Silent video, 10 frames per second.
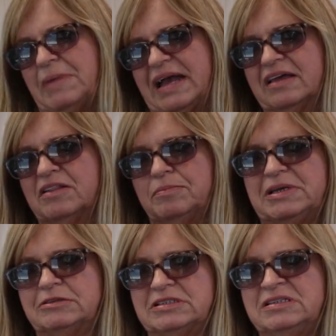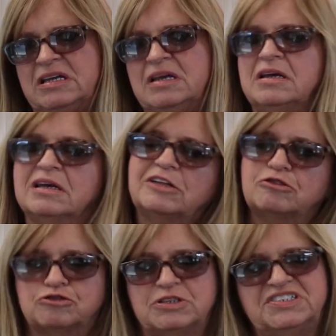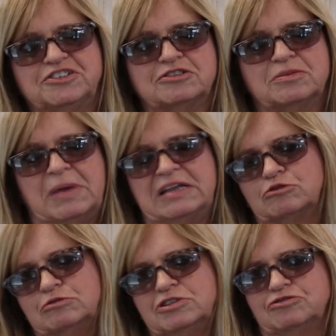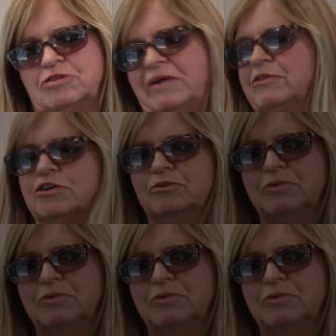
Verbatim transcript: the back of the building Get the trees here at the back door and drive on